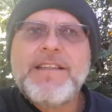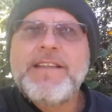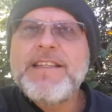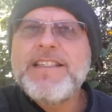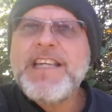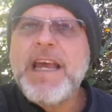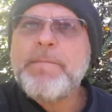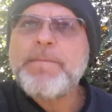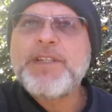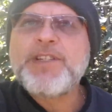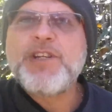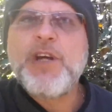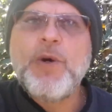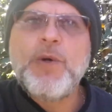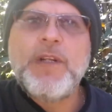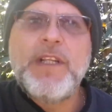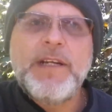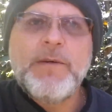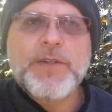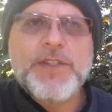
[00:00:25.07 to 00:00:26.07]
This
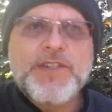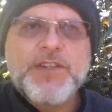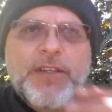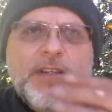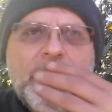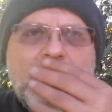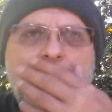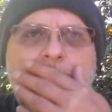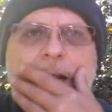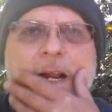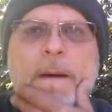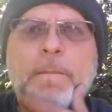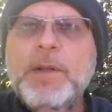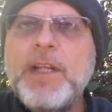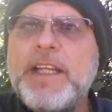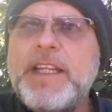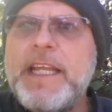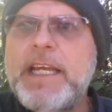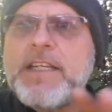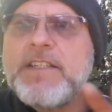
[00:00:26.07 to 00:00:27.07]
episode, there was a
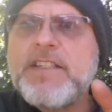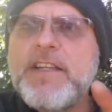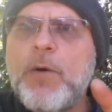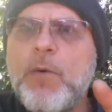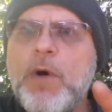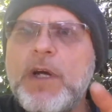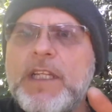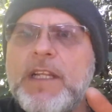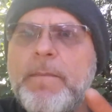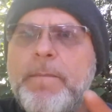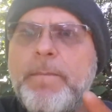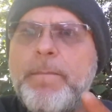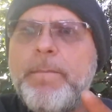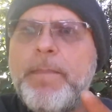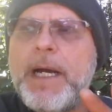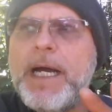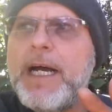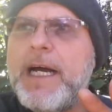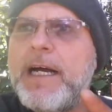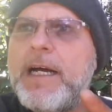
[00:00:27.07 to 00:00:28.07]
couple of things that wound
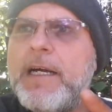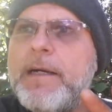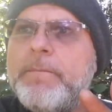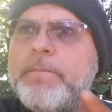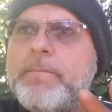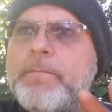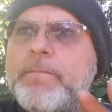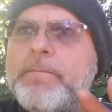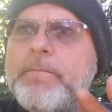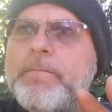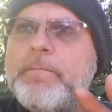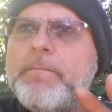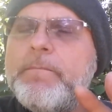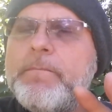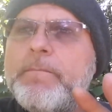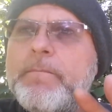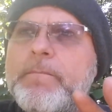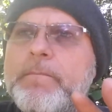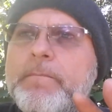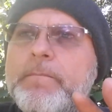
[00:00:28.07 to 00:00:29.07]
up
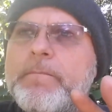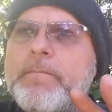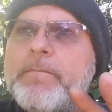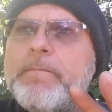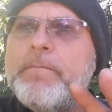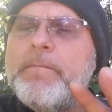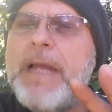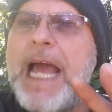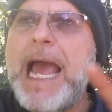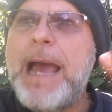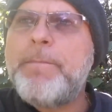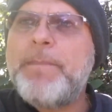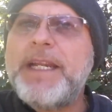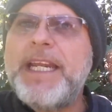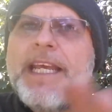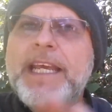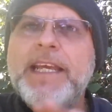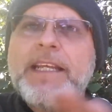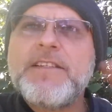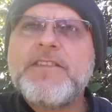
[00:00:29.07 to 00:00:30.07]

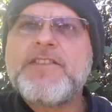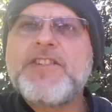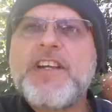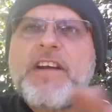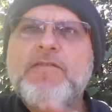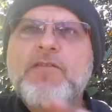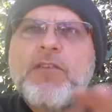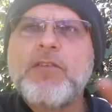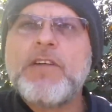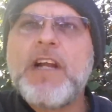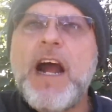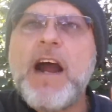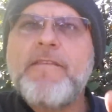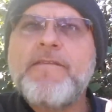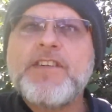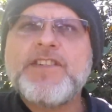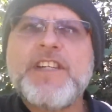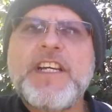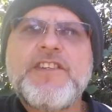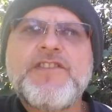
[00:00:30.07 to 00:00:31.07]
happening in several
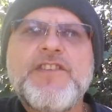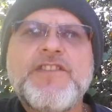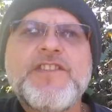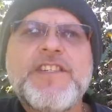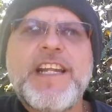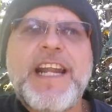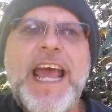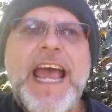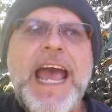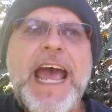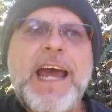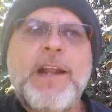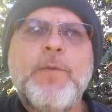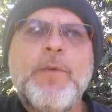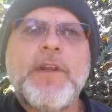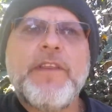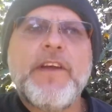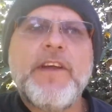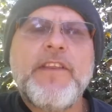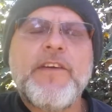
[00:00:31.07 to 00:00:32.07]
conversations that I had
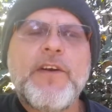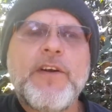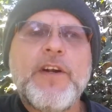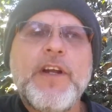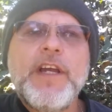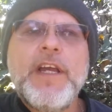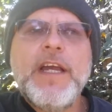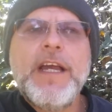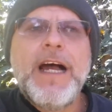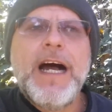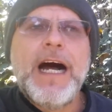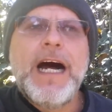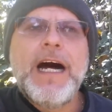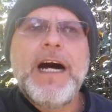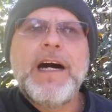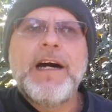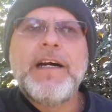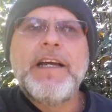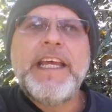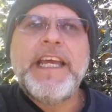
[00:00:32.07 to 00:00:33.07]
with other
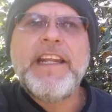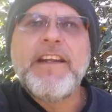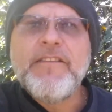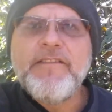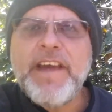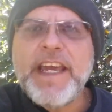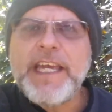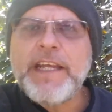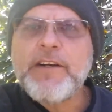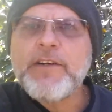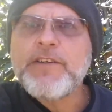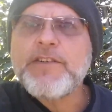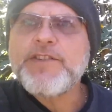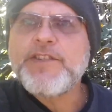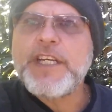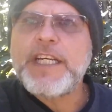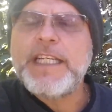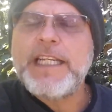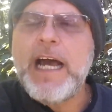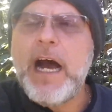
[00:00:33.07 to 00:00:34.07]

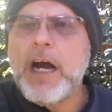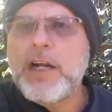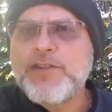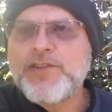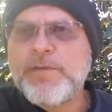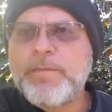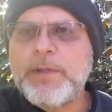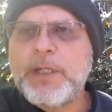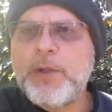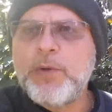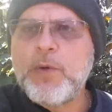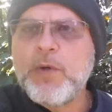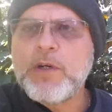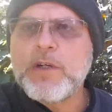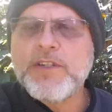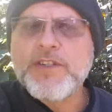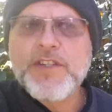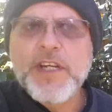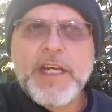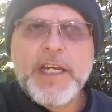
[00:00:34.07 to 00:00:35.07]
innovators and
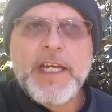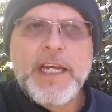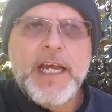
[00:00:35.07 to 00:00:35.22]
entrepreneurs.